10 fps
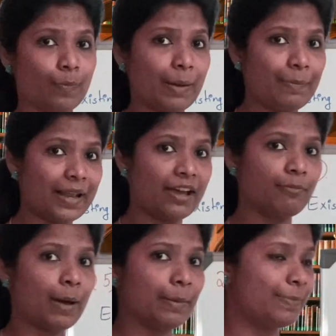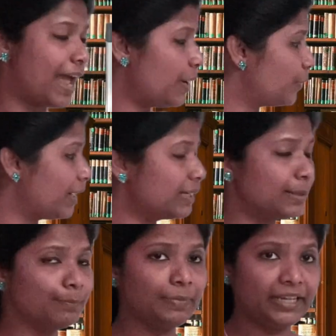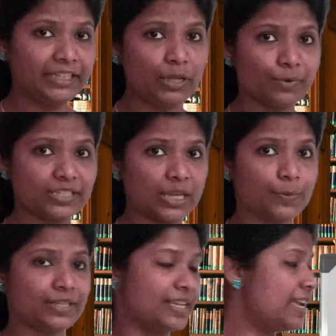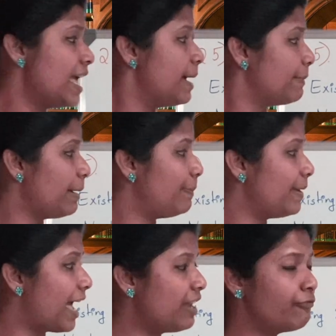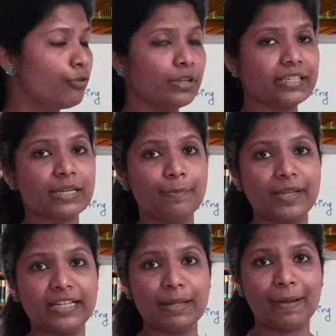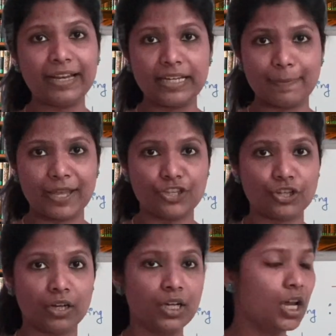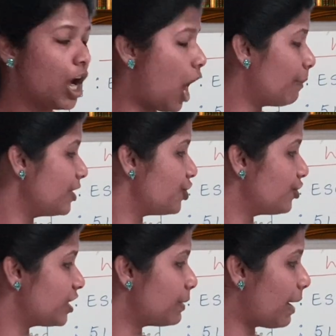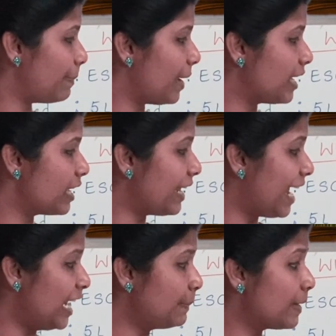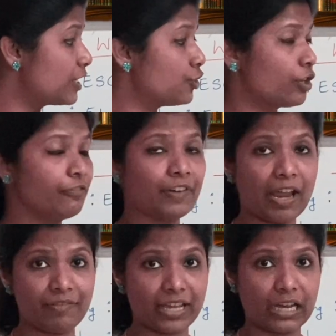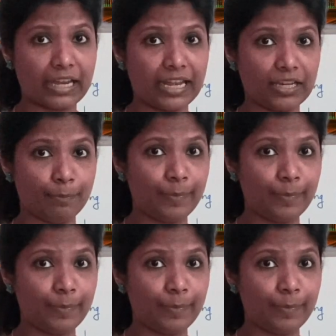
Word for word: My, pl my plan 1 completely was equity. My plan 4 is completely by debenture. How much interest am I paying here? 8% on 5 lakh again here.